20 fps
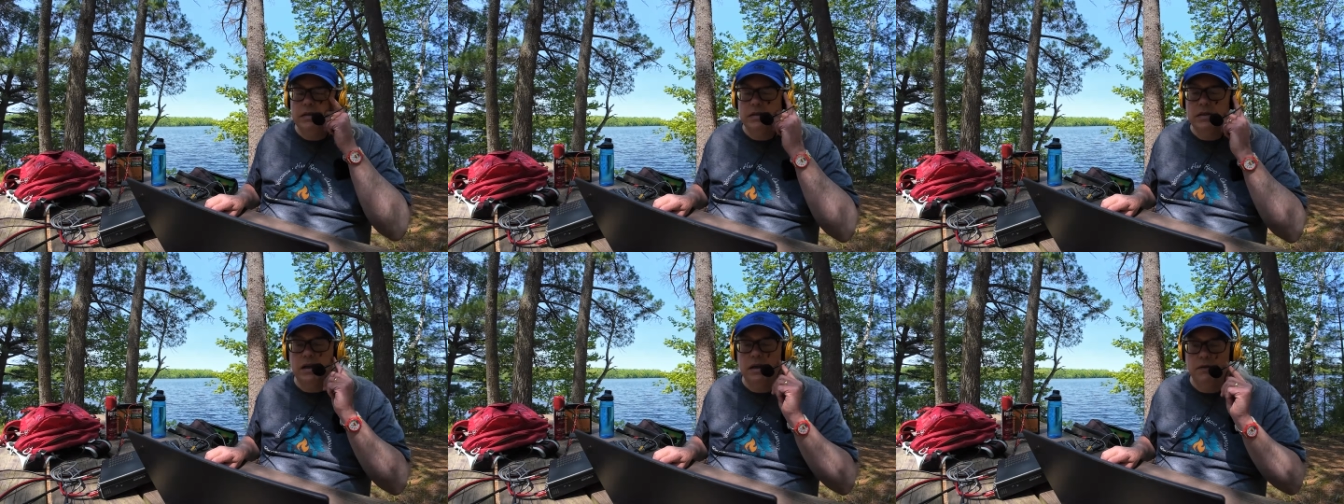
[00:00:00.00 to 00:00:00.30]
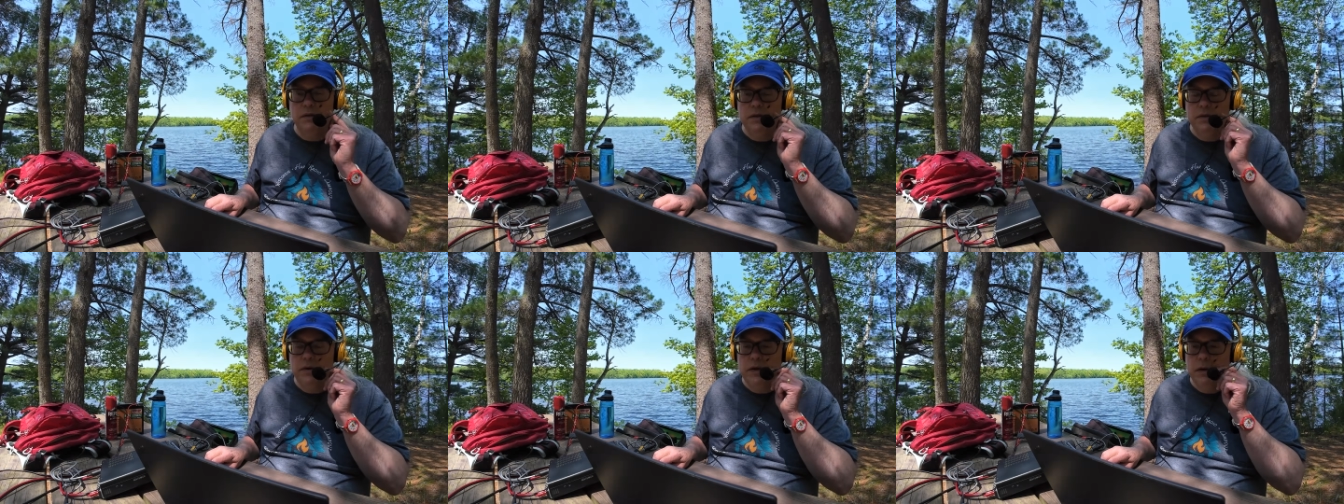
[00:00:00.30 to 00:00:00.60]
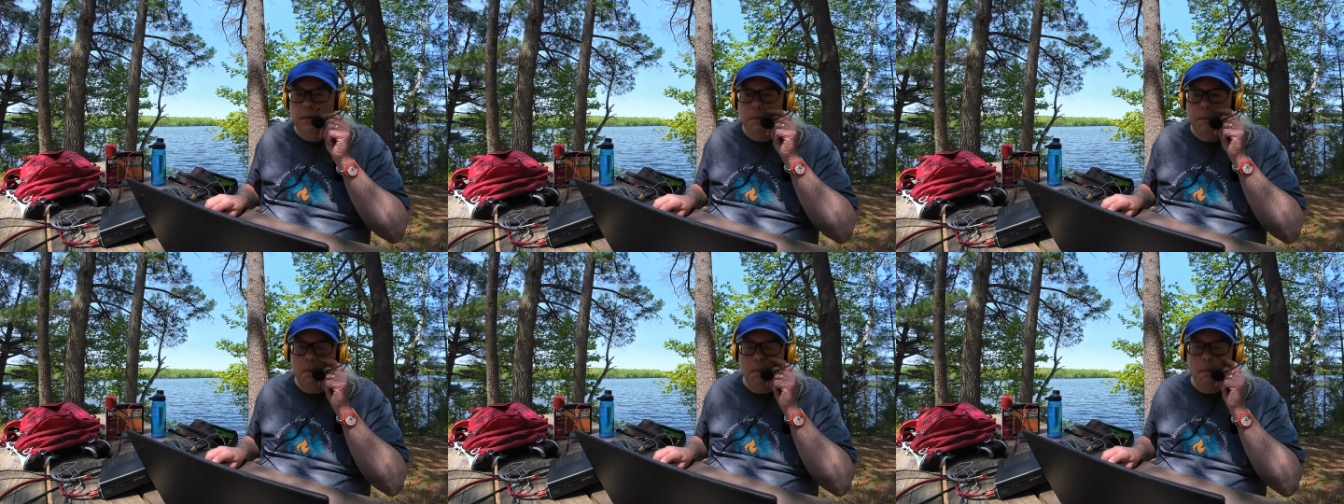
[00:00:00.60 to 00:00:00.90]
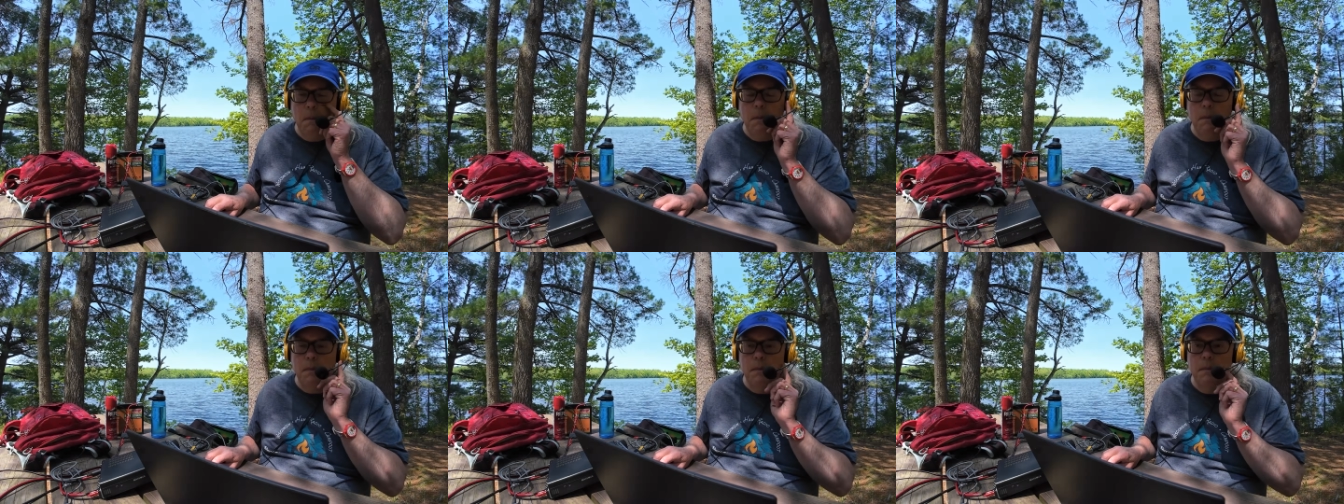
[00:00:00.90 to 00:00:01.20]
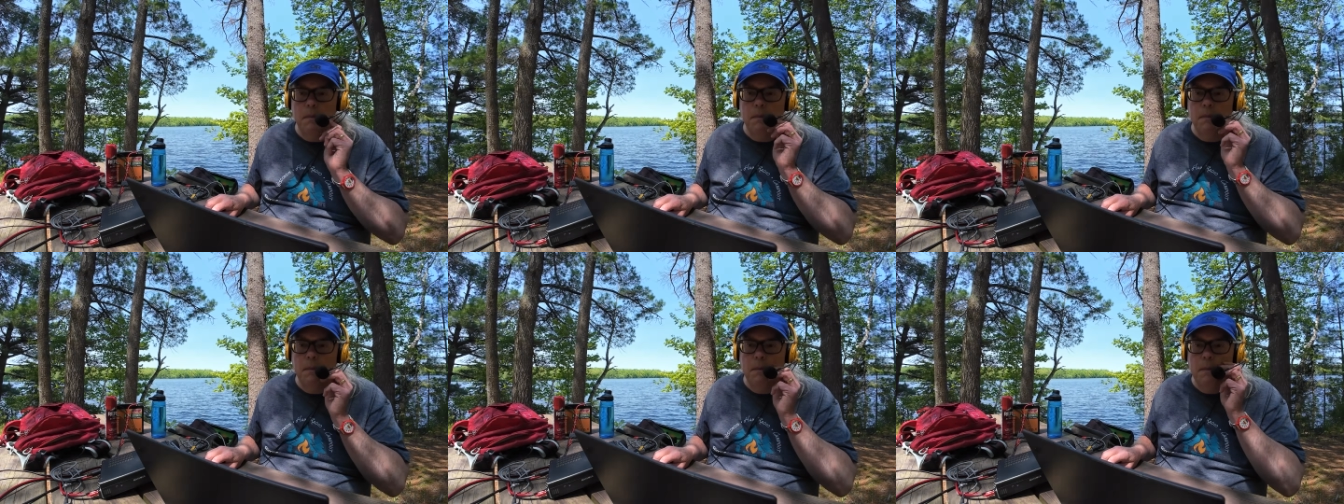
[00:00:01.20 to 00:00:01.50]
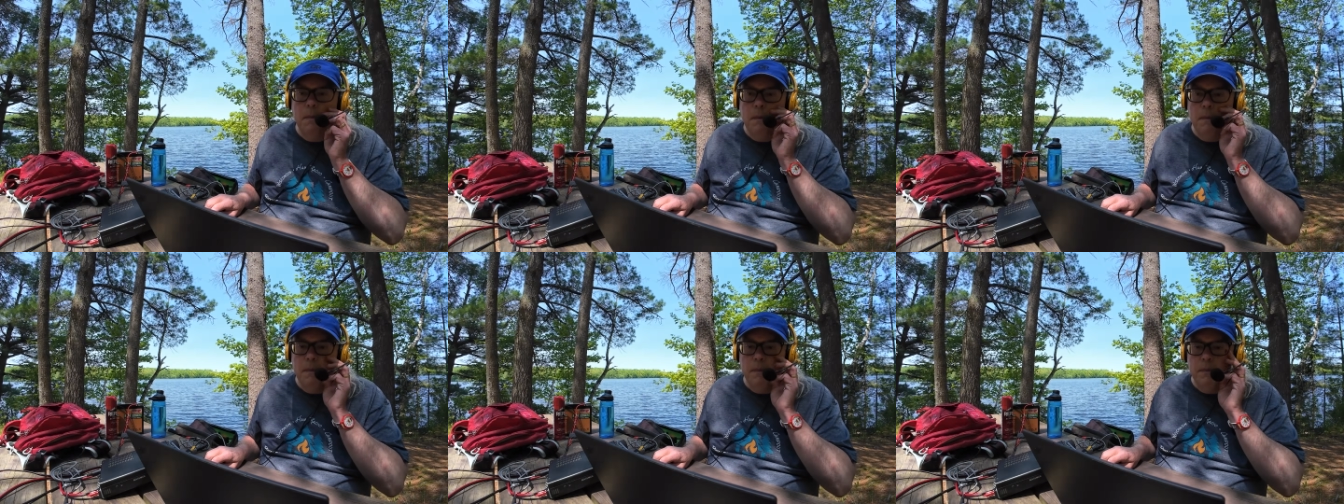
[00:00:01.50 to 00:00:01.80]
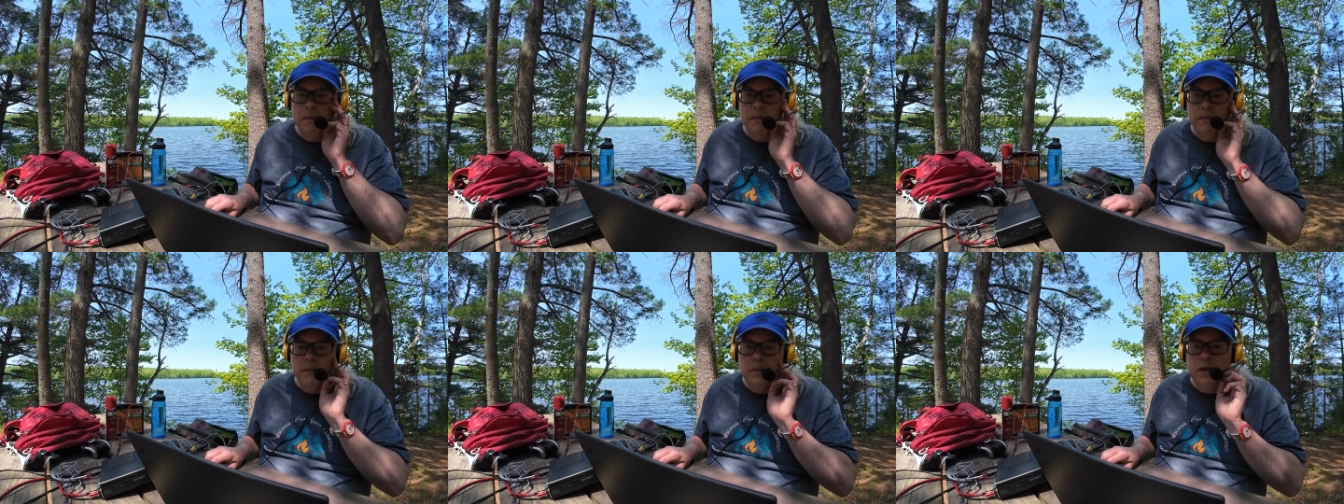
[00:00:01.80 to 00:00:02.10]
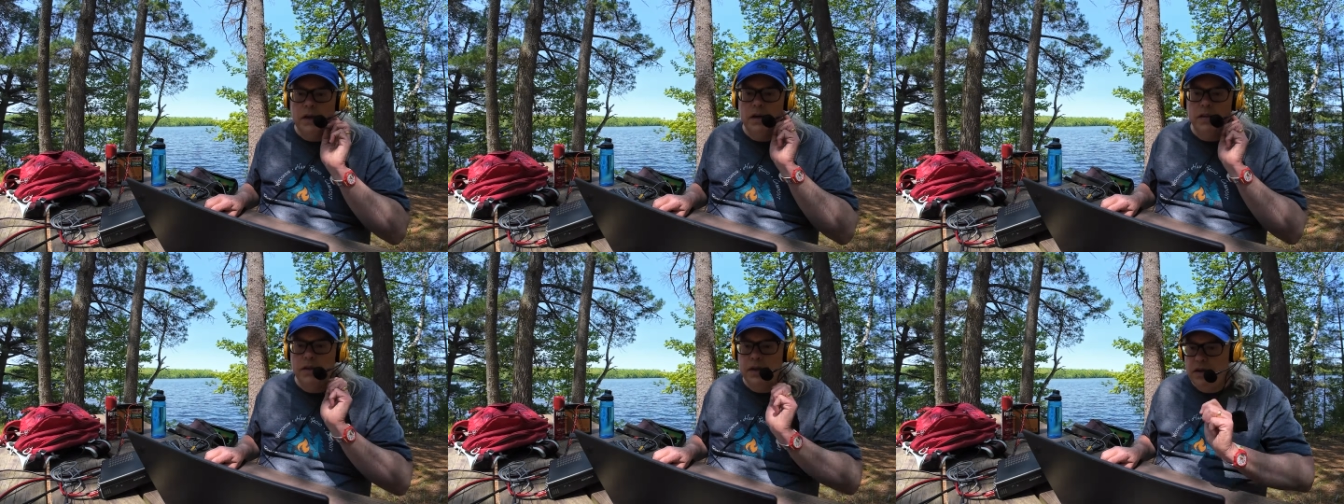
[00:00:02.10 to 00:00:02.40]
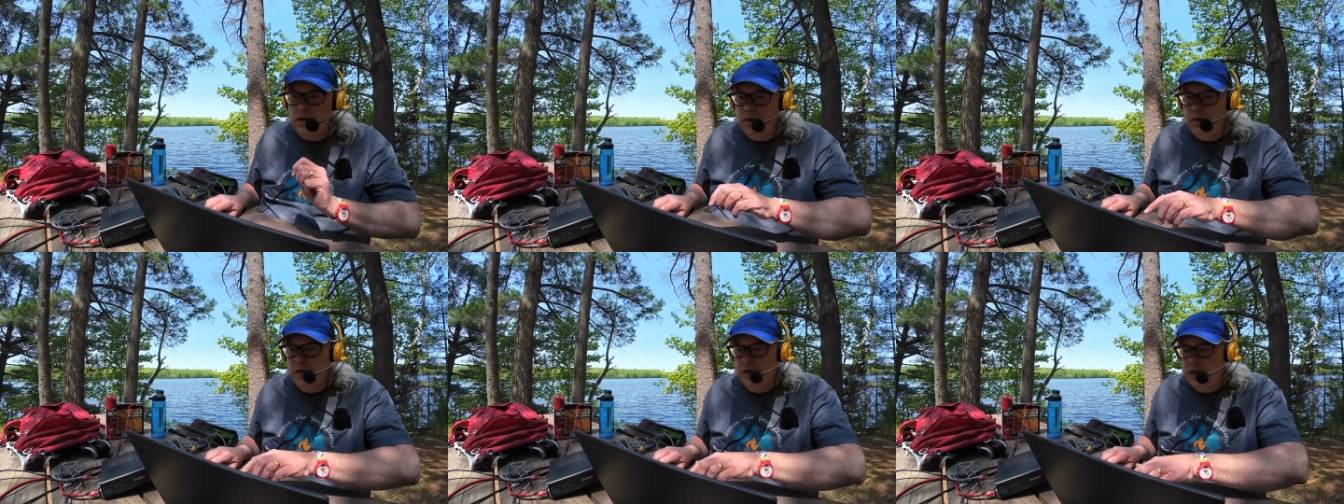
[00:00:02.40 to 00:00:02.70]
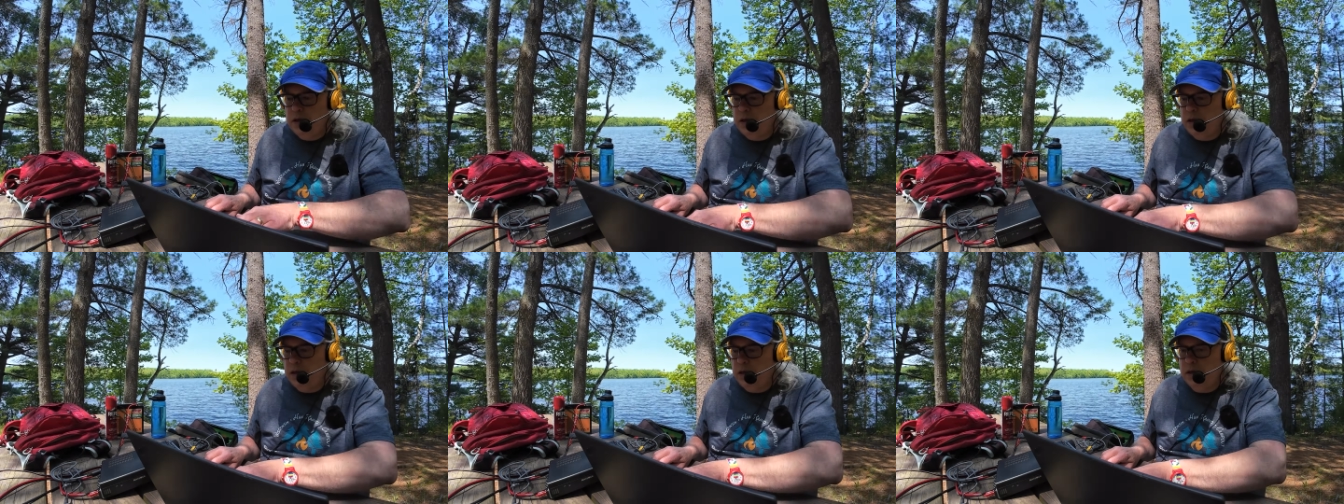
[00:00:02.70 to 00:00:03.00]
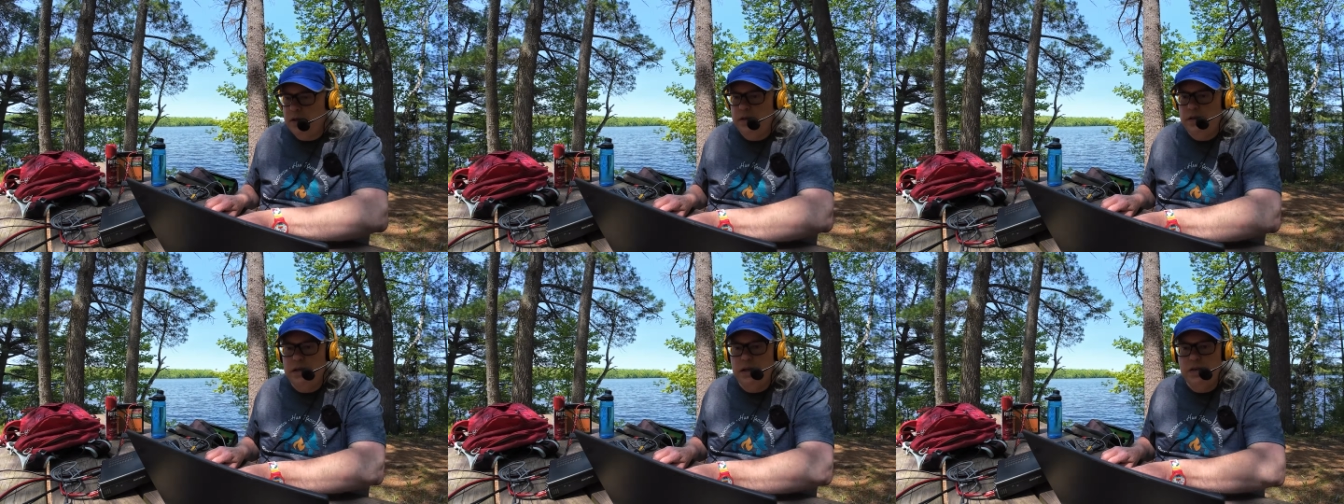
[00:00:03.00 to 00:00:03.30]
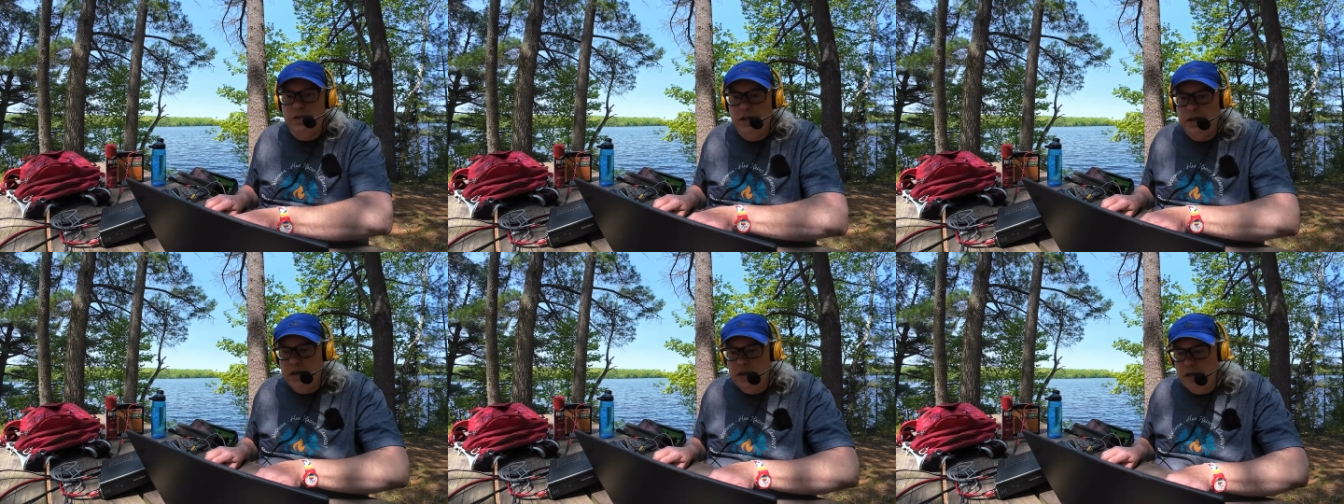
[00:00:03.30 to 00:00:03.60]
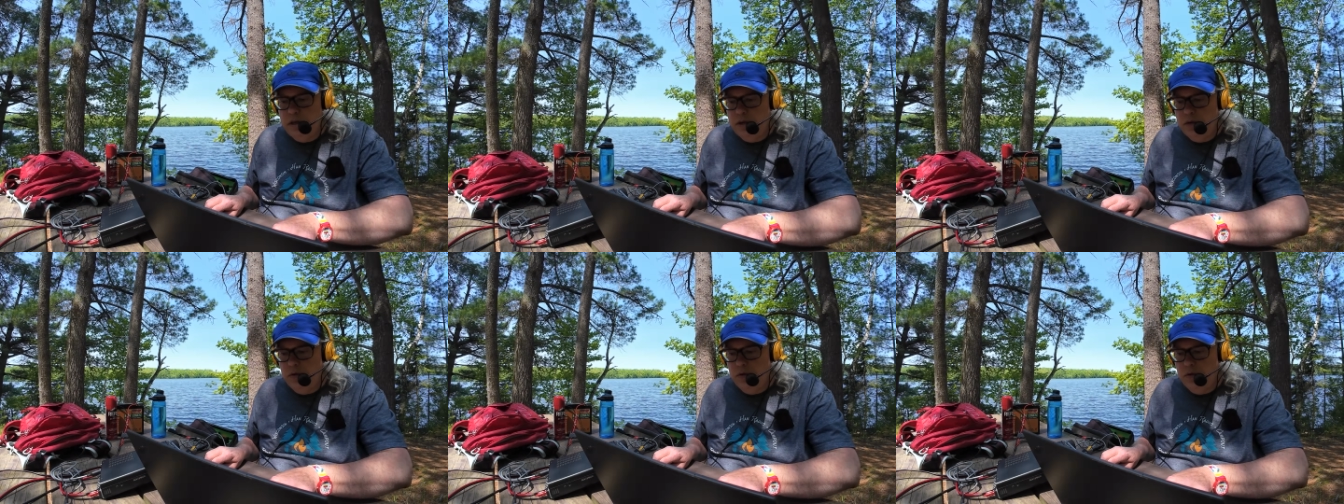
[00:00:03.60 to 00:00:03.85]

7-3. 7-3. Then I think I heard a uh, station ending